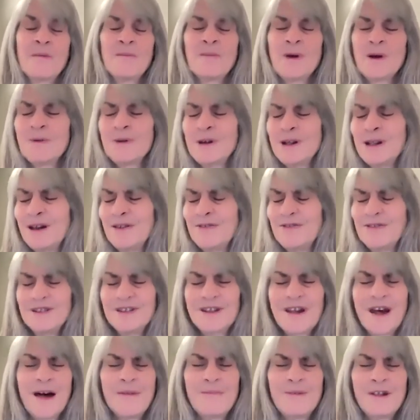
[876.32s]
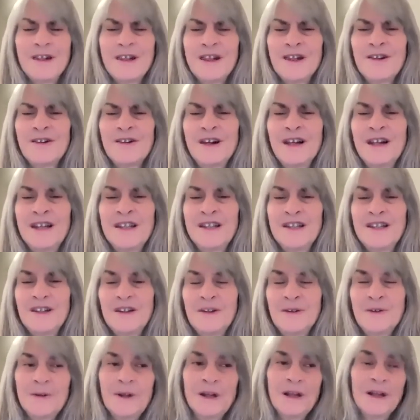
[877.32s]
But whatever topic you're
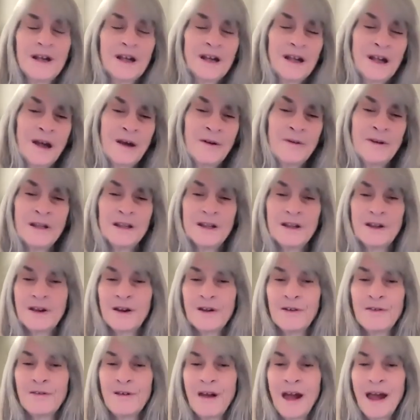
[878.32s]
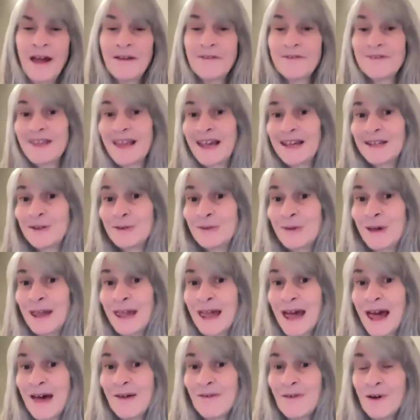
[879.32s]
into, go and look around. That's why
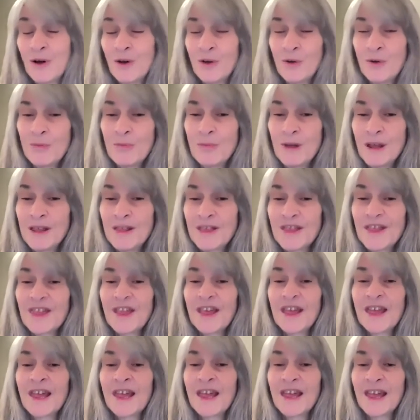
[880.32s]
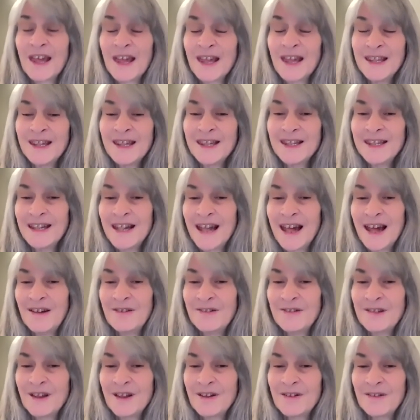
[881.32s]
you have a whole month. And then
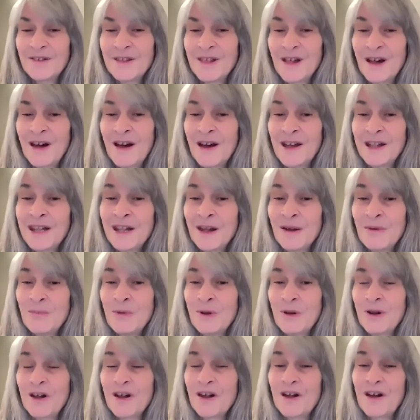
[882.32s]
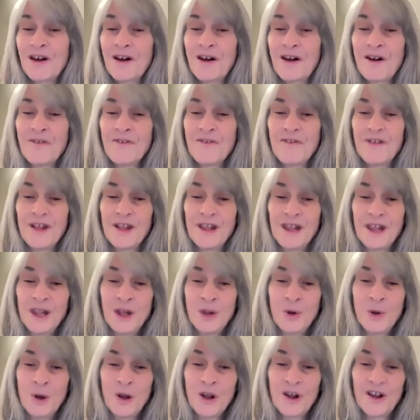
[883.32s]
download the audiobook of
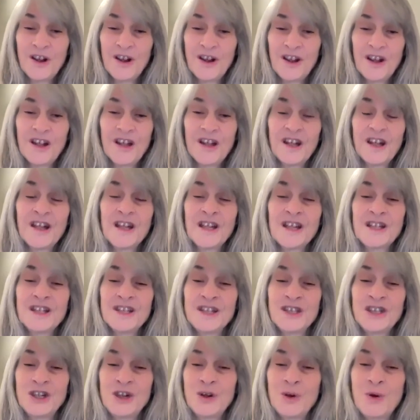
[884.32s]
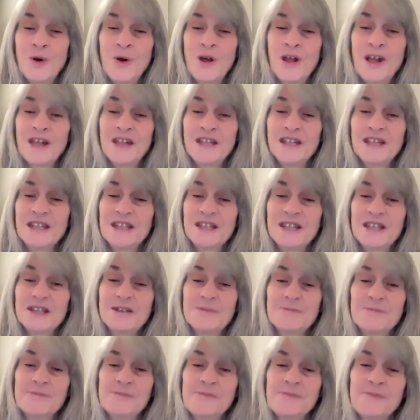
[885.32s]
your
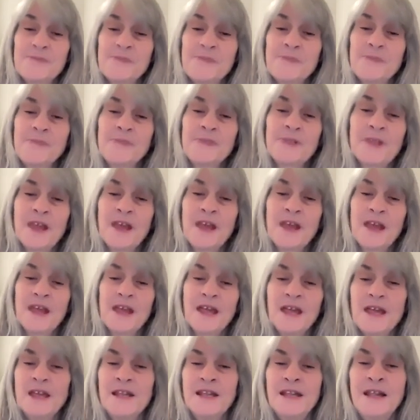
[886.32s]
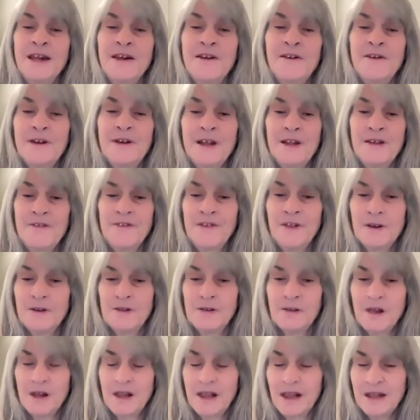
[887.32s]
choice. Now, if you're
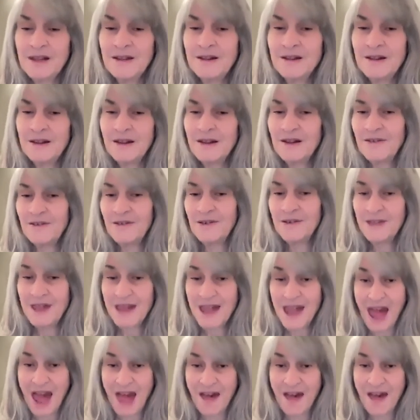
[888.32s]
looking for the